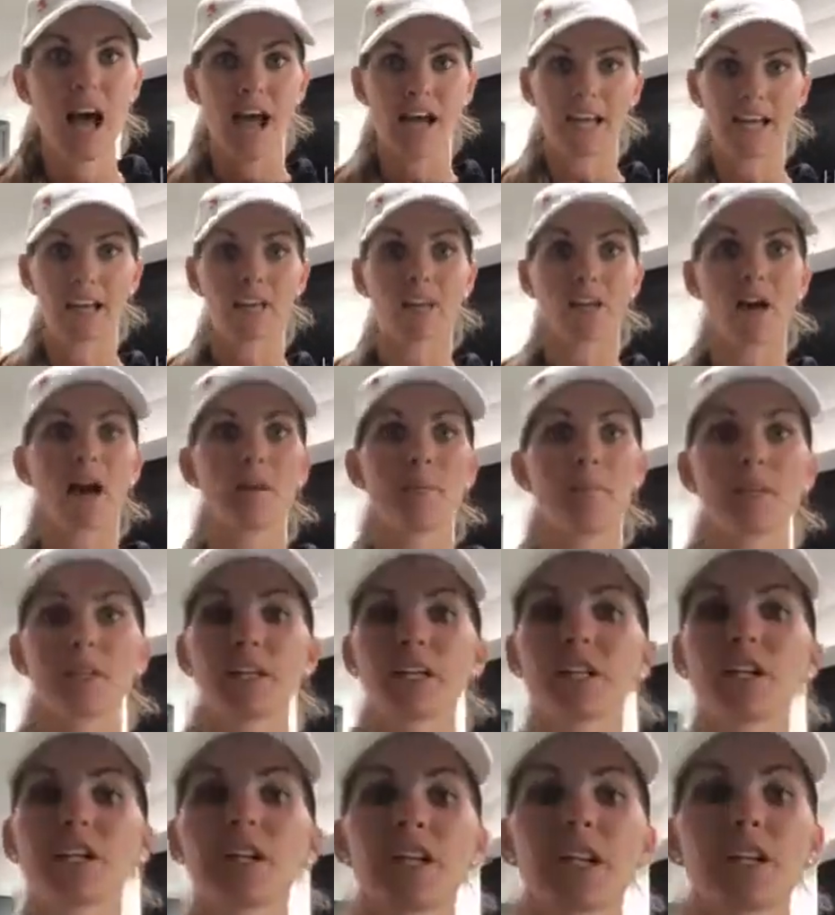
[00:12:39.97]
I can come in
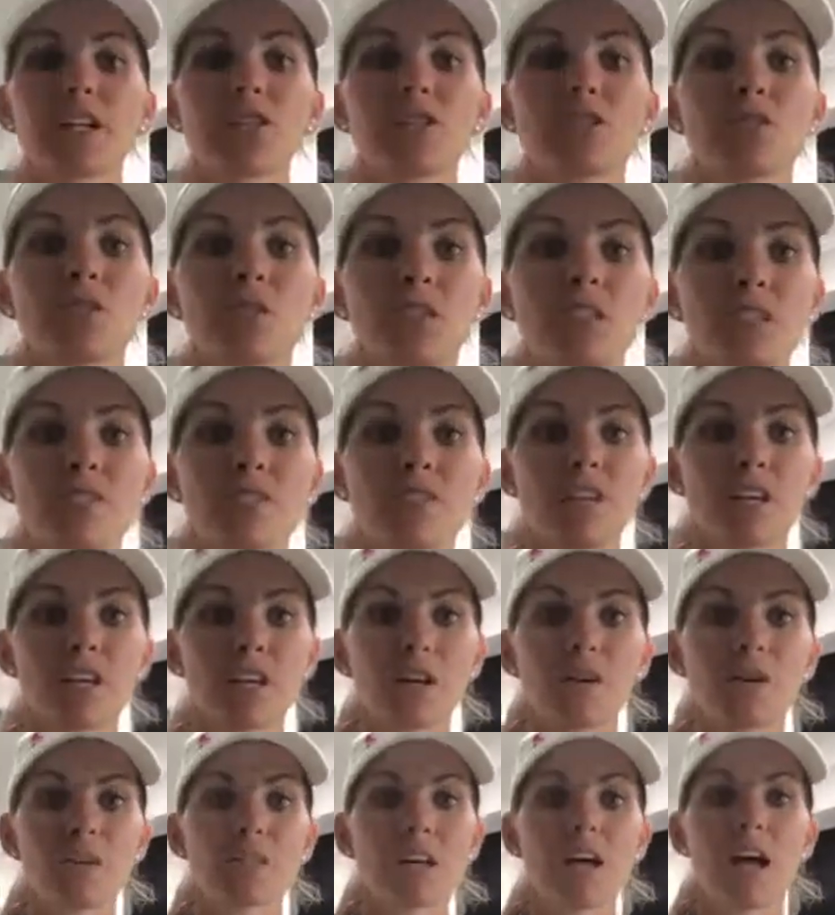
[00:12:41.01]
here and I can do these
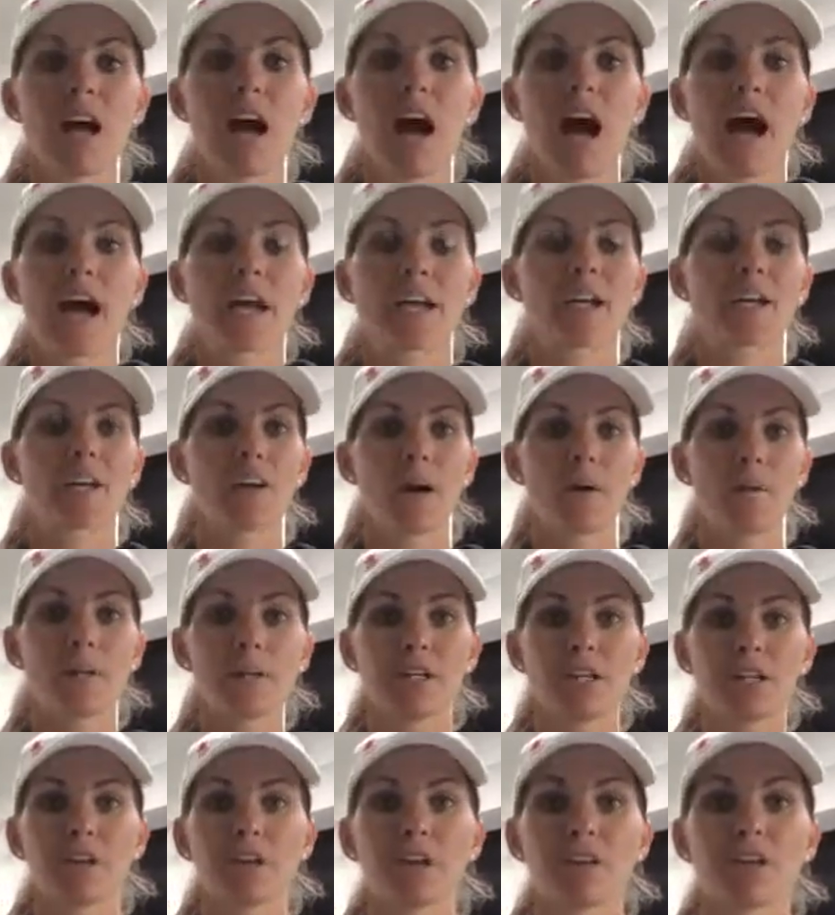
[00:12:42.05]
videos. I can come
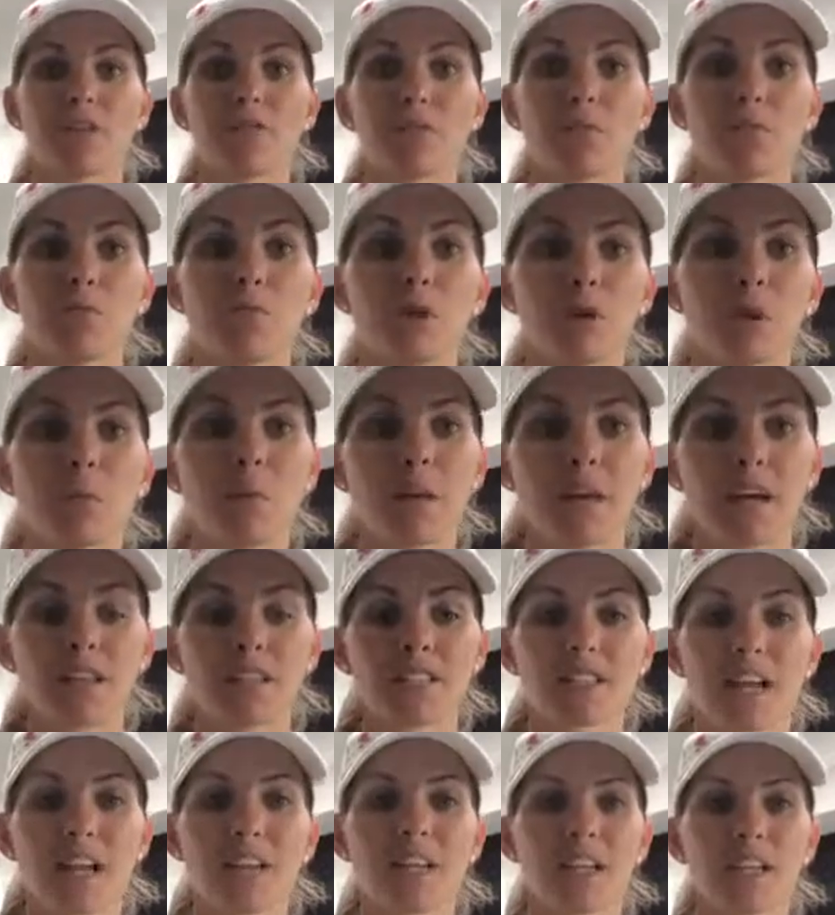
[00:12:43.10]
in here and give you meal
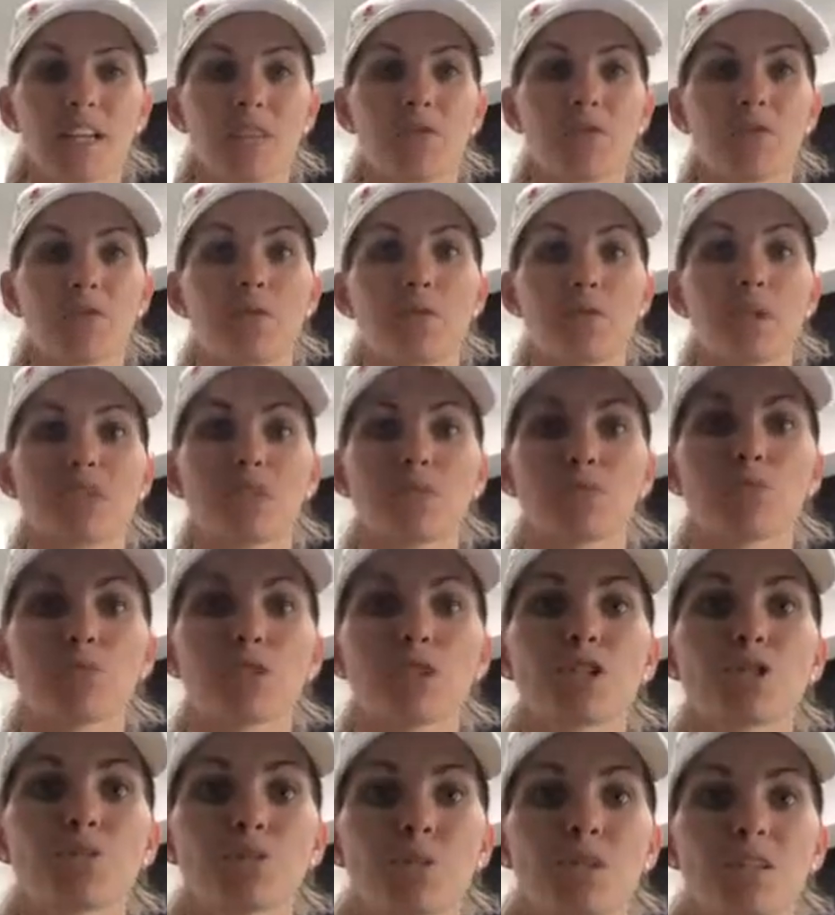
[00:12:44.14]
plans. I can give you amazing
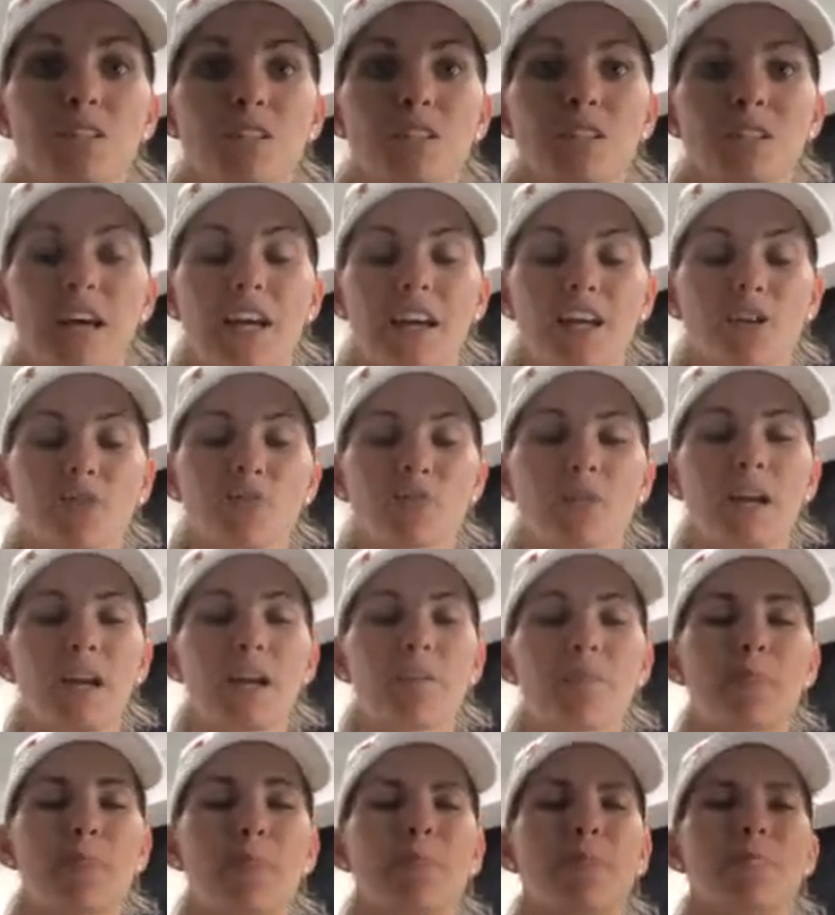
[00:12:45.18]
resources. I can write
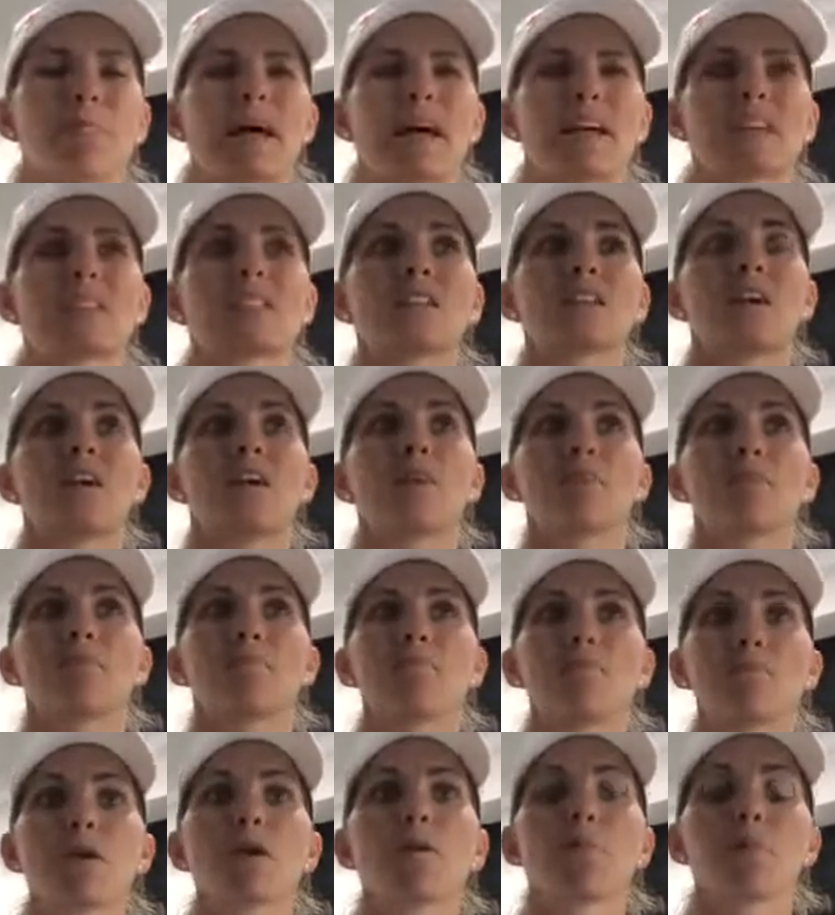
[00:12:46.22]
up the best
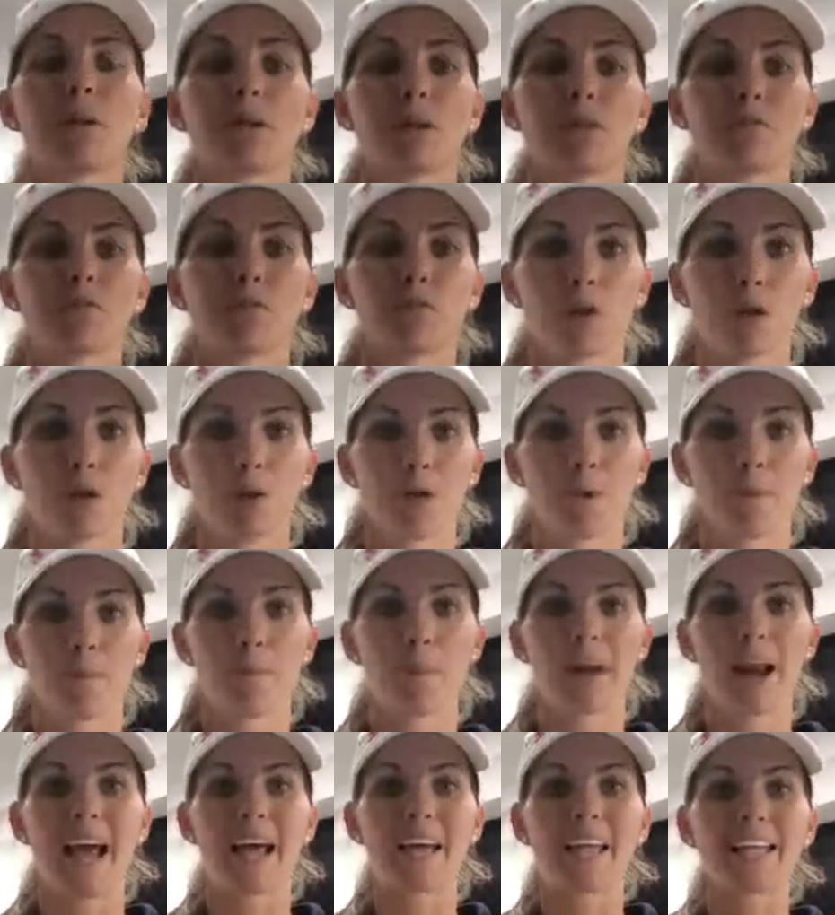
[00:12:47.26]
meal plan for you,
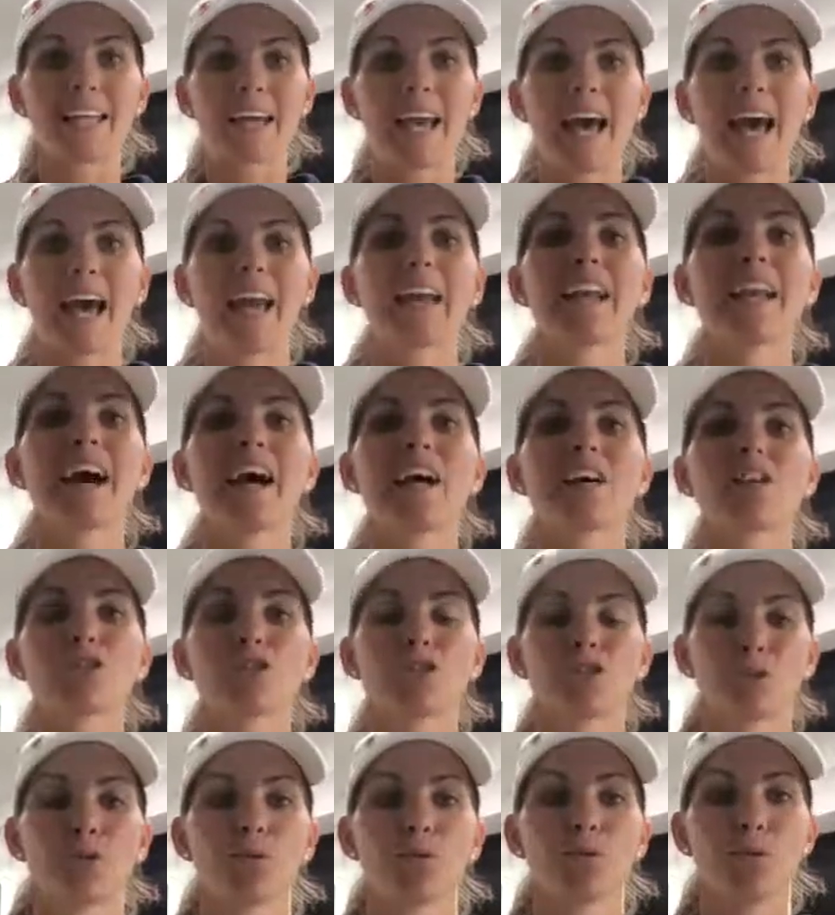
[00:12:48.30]
but I cannot
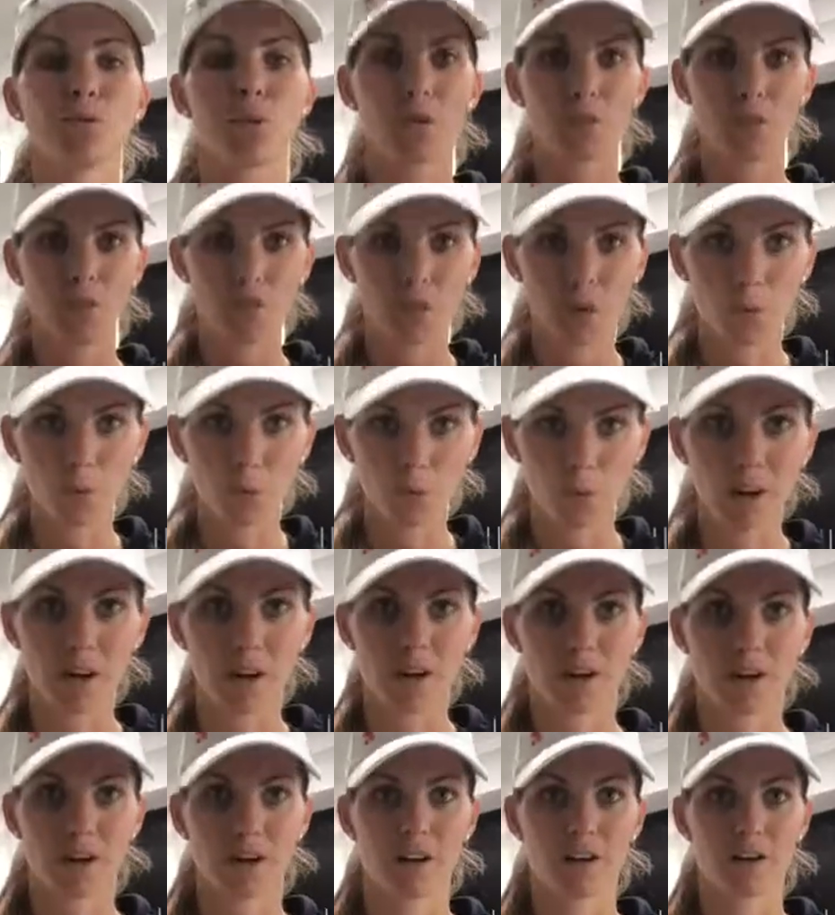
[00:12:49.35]
do the
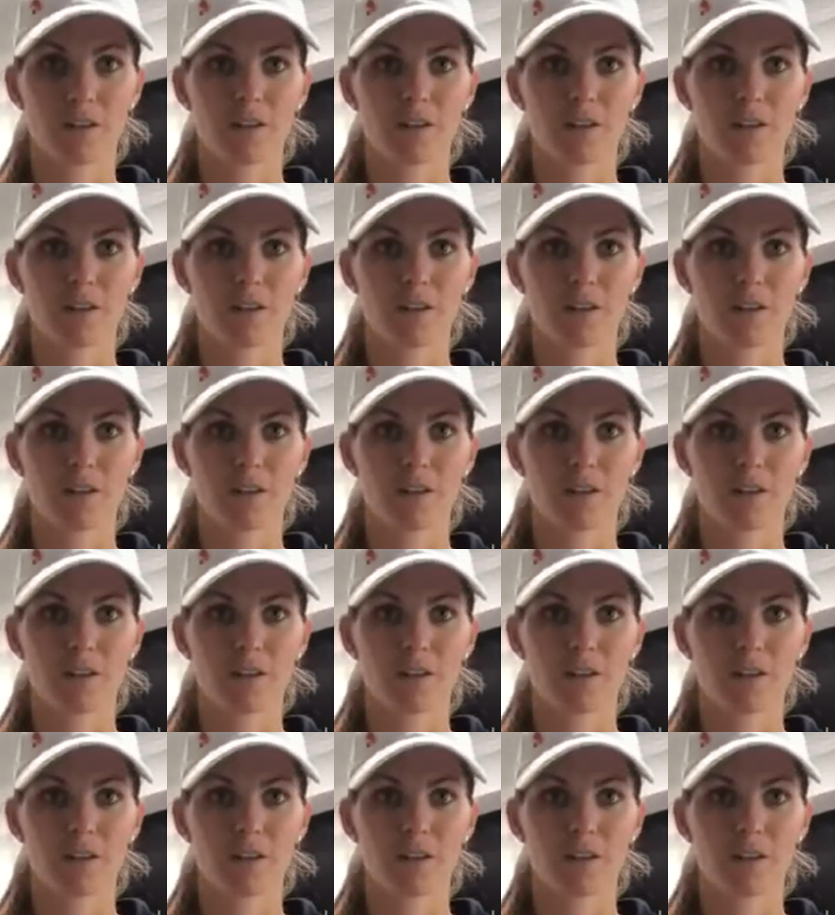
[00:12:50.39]
work